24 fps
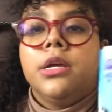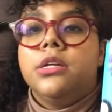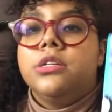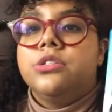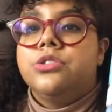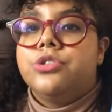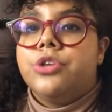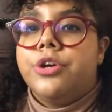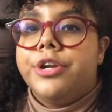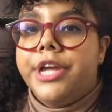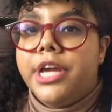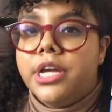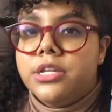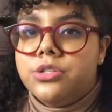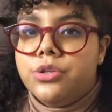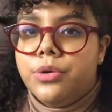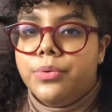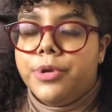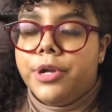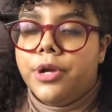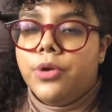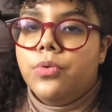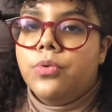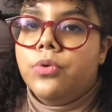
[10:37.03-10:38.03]
Historia
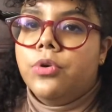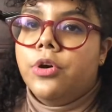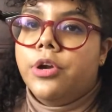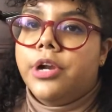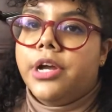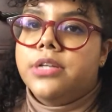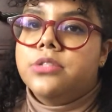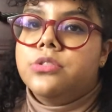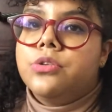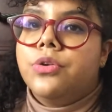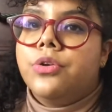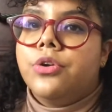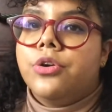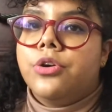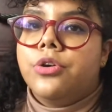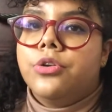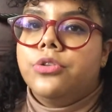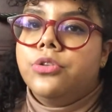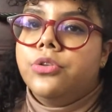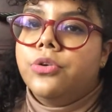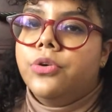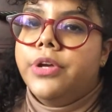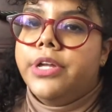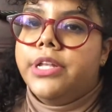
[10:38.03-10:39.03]
sobre un corazón
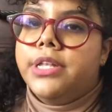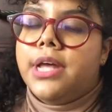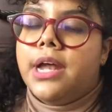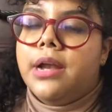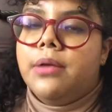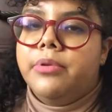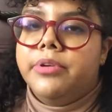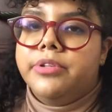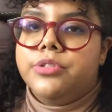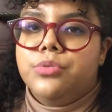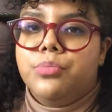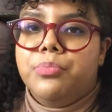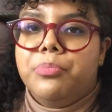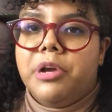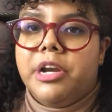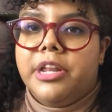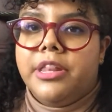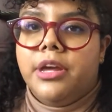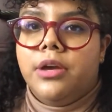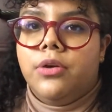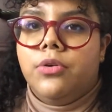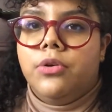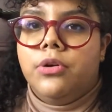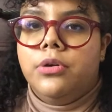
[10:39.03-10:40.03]
roto y tal vez un par
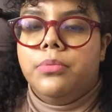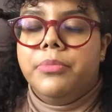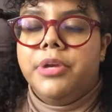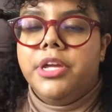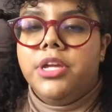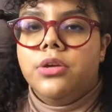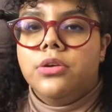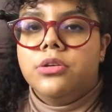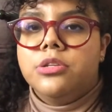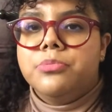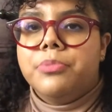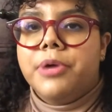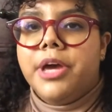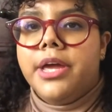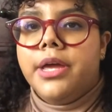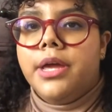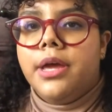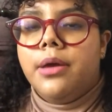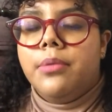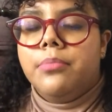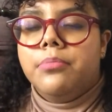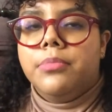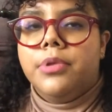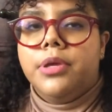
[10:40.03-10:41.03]
de colmillos by
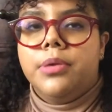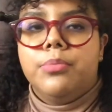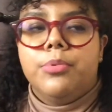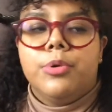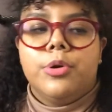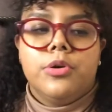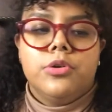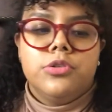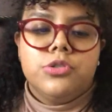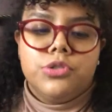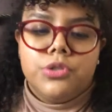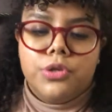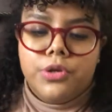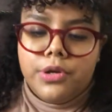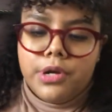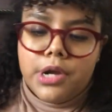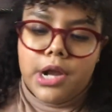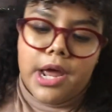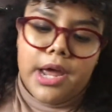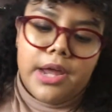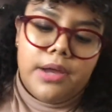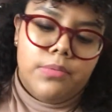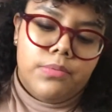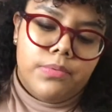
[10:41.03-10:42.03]
M.B. Brosson.
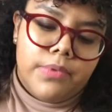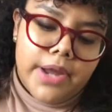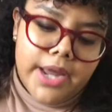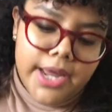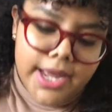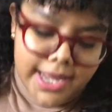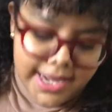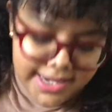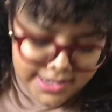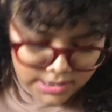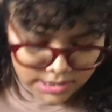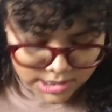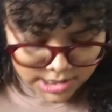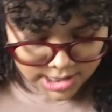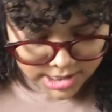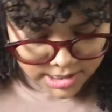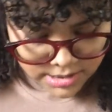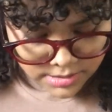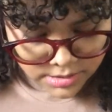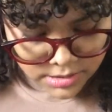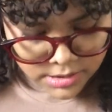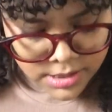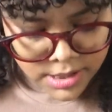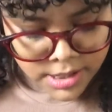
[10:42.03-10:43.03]
I read
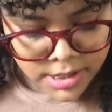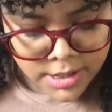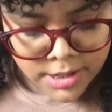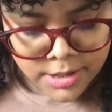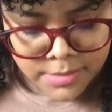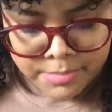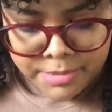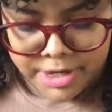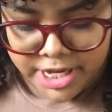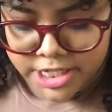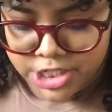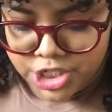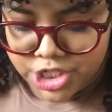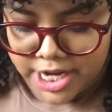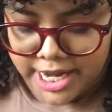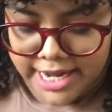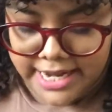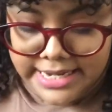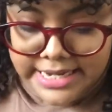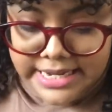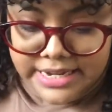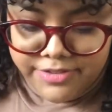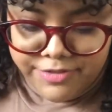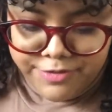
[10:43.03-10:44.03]
till page
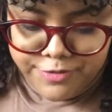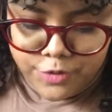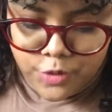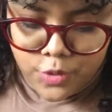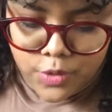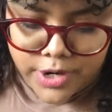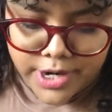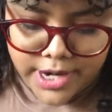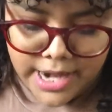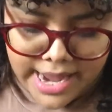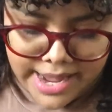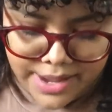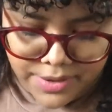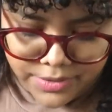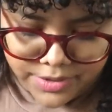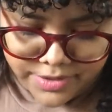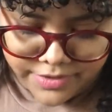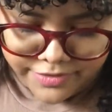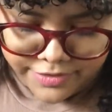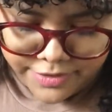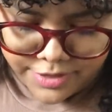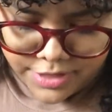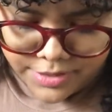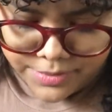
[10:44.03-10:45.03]
84 out
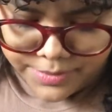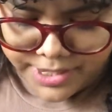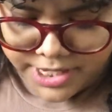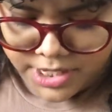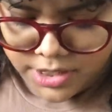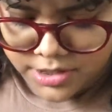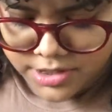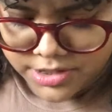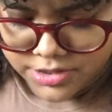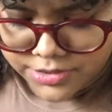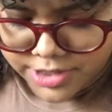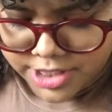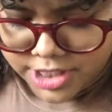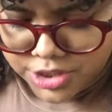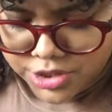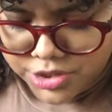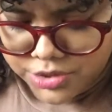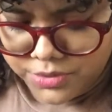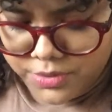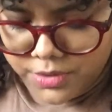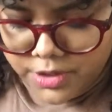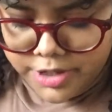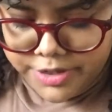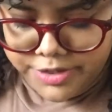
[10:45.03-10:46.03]
of
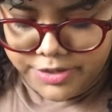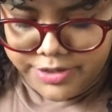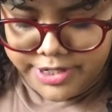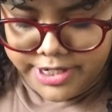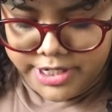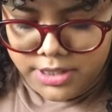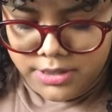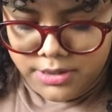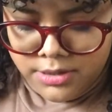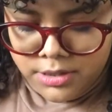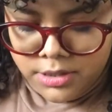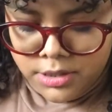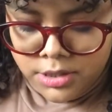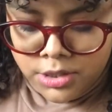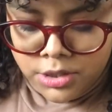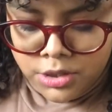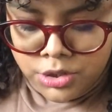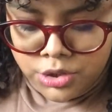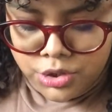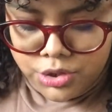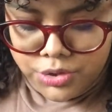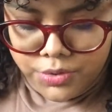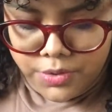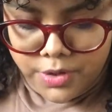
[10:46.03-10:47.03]

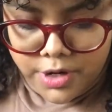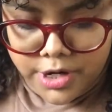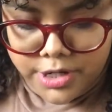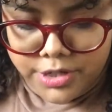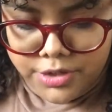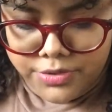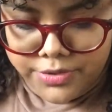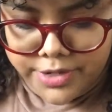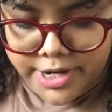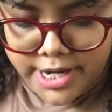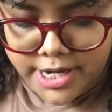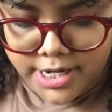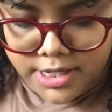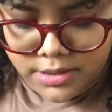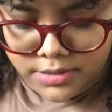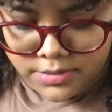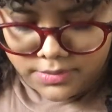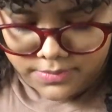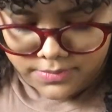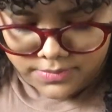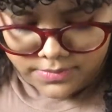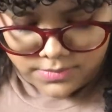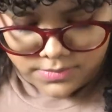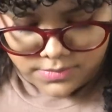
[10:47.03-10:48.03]

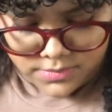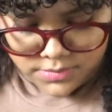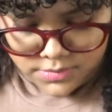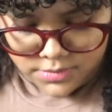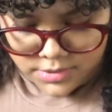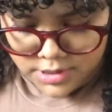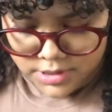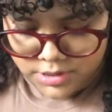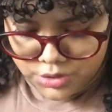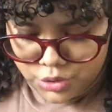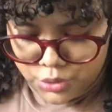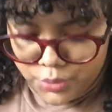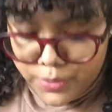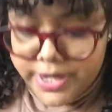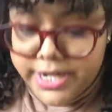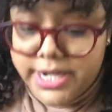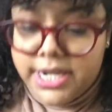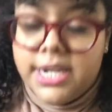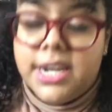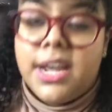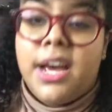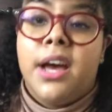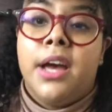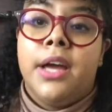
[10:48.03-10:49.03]

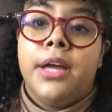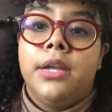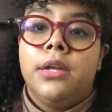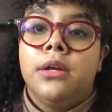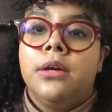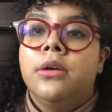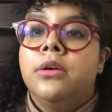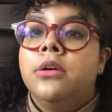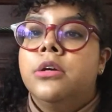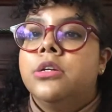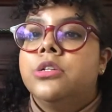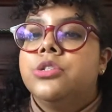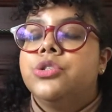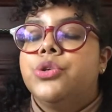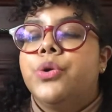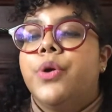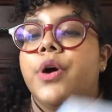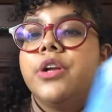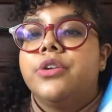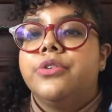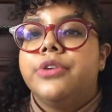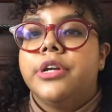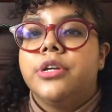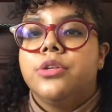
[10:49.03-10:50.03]

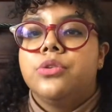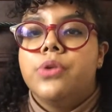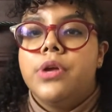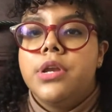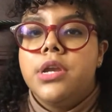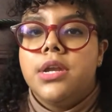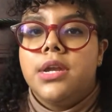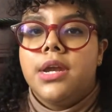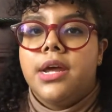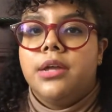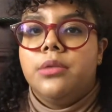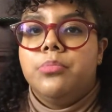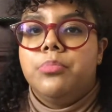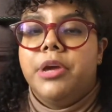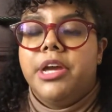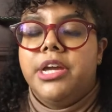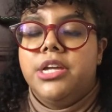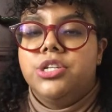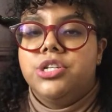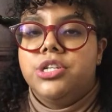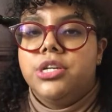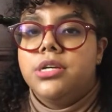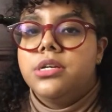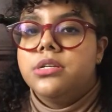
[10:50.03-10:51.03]
229
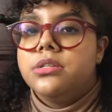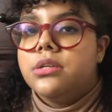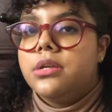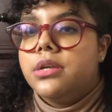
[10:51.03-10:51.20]
pages